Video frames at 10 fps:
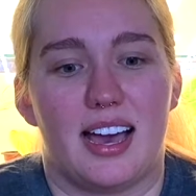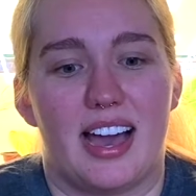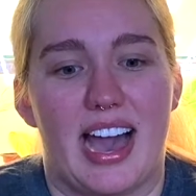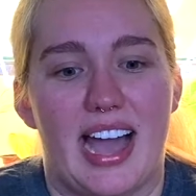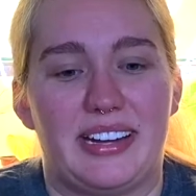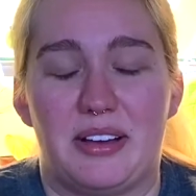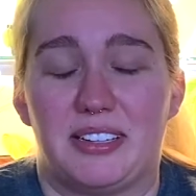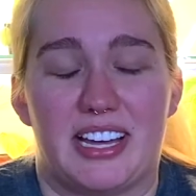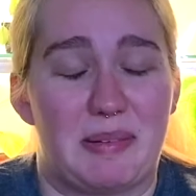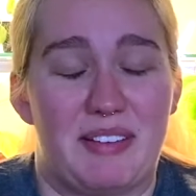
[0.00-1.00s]
I know a
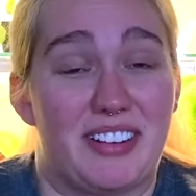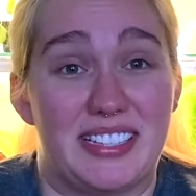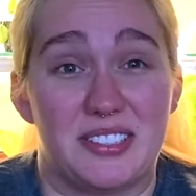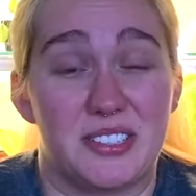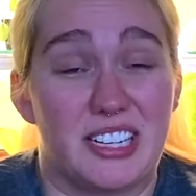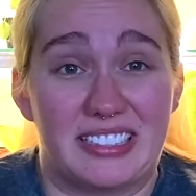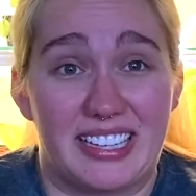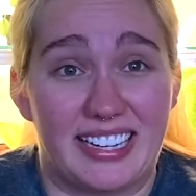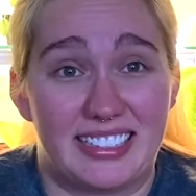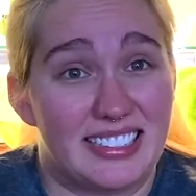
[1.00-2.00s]
lot of my friends are
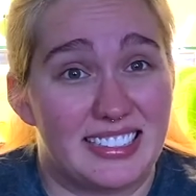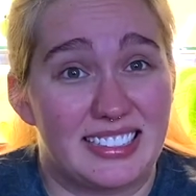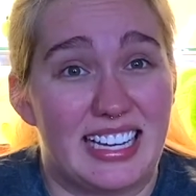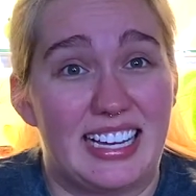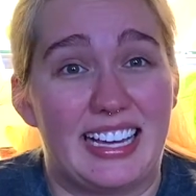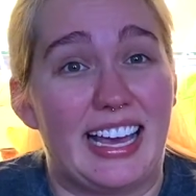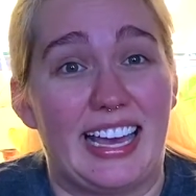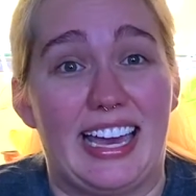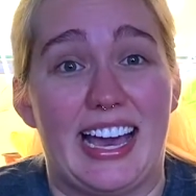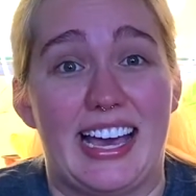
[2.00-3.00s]
struggling,
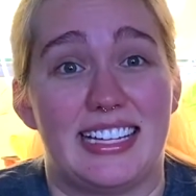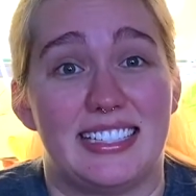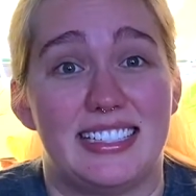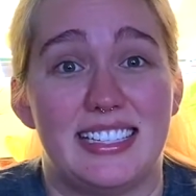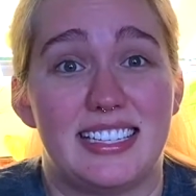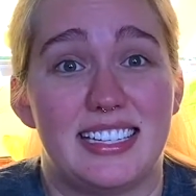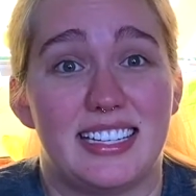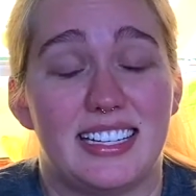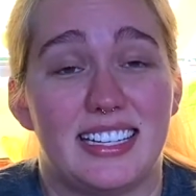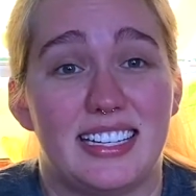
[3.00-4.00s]
and
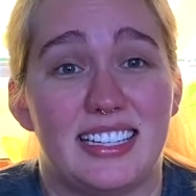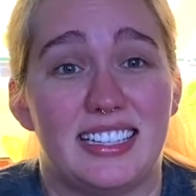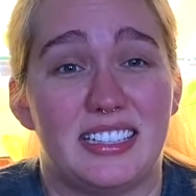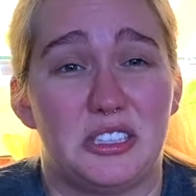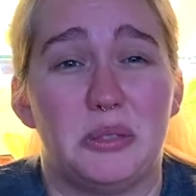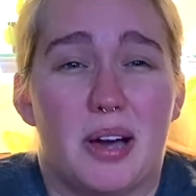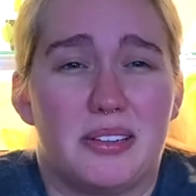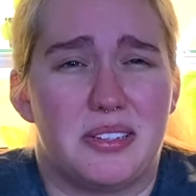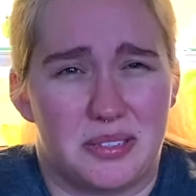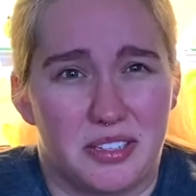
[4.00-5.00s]
you all
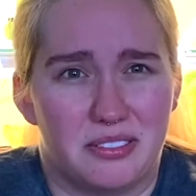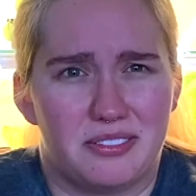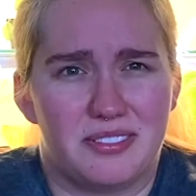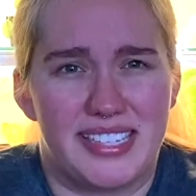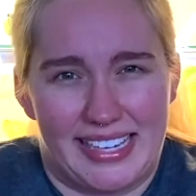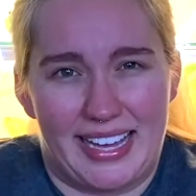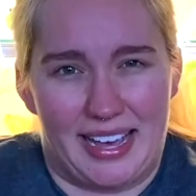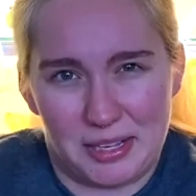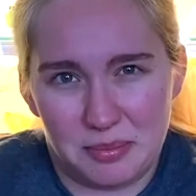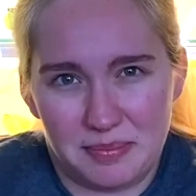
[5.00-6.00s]
deserve to get
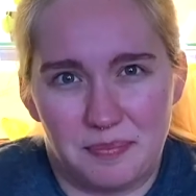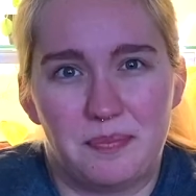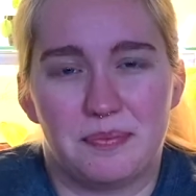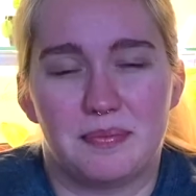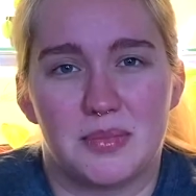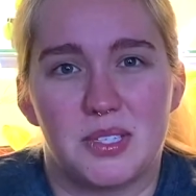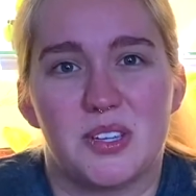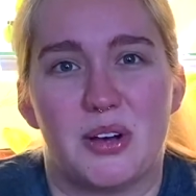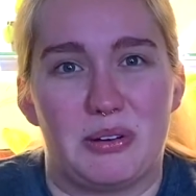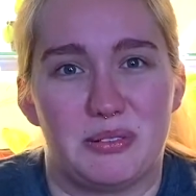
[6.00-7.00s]
help.
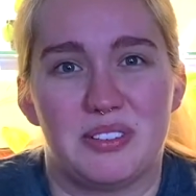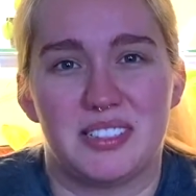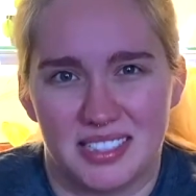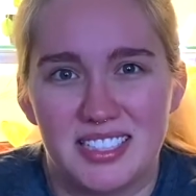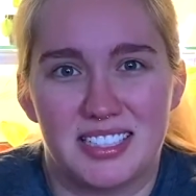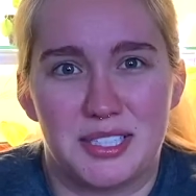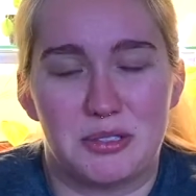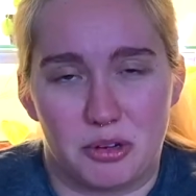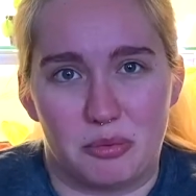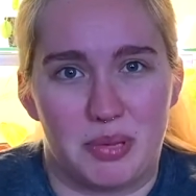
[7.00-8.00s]
So
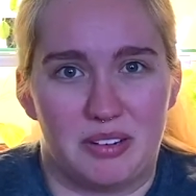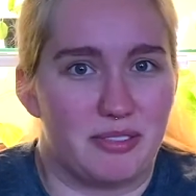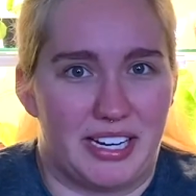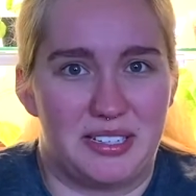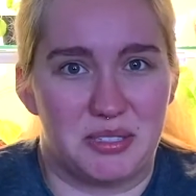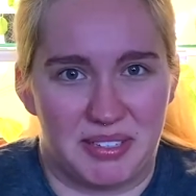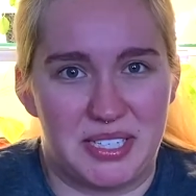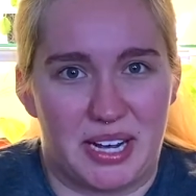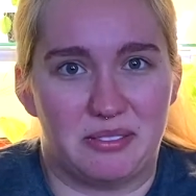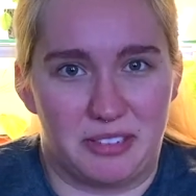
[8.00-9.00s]
don't be afraid to reach
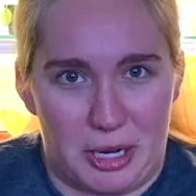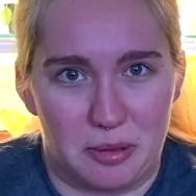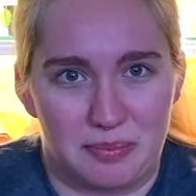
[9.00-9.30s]
out for help.